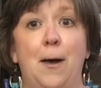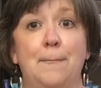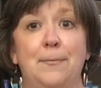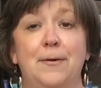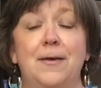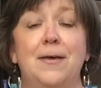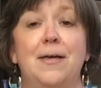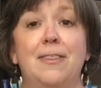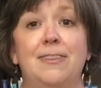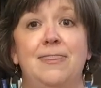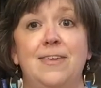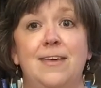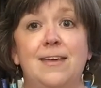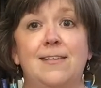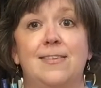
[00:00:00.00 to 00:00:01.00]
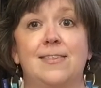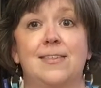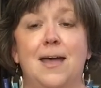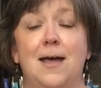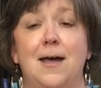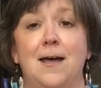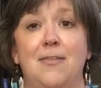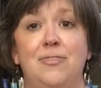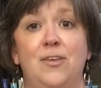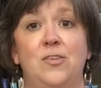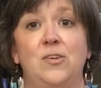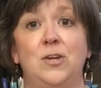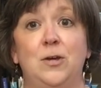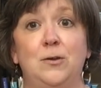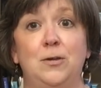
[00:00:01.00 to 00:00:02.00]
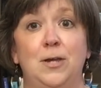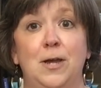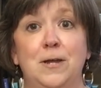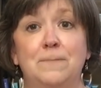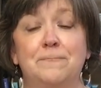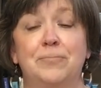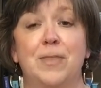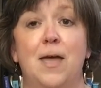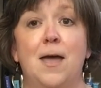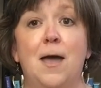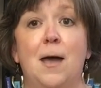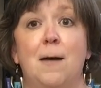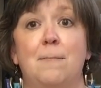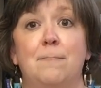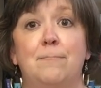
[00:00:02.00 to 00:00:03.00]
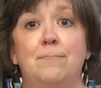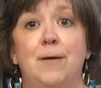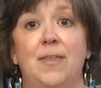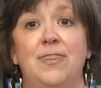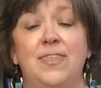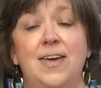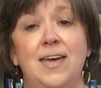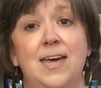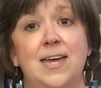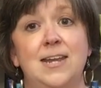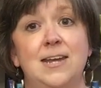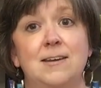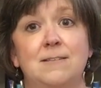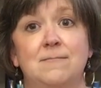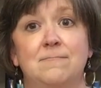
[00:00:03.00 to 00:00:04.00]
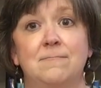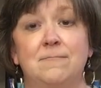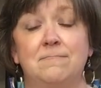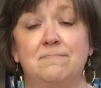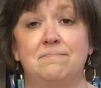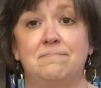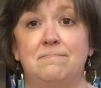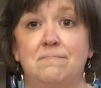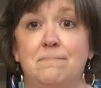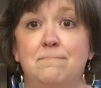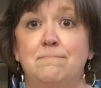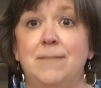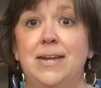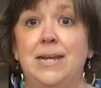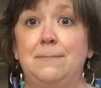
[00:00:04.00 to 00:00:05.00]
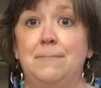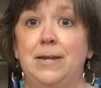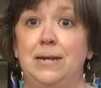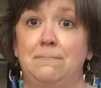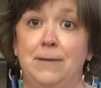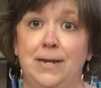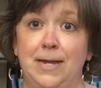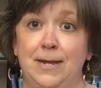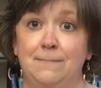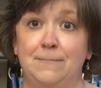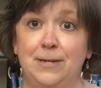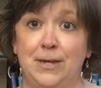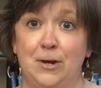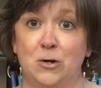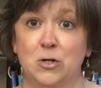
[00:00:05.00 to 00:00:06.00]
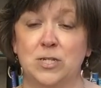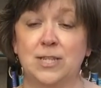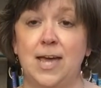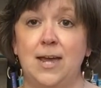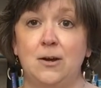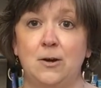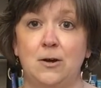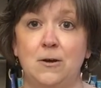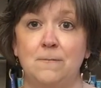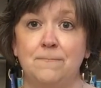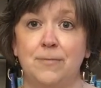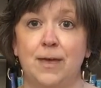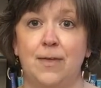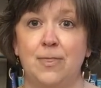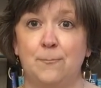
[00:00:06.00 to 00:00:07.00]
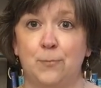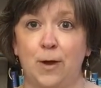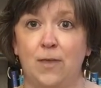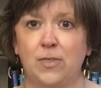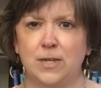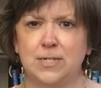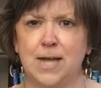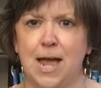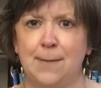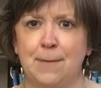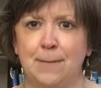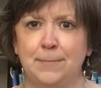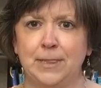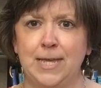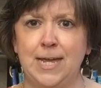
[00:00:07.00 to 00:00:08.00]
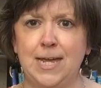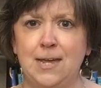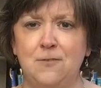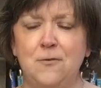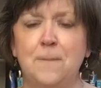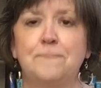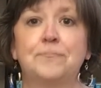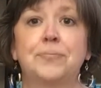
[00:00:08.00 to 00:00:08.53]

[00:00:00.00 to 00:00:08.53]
up this union. But then, many years later, in the present time, I believe,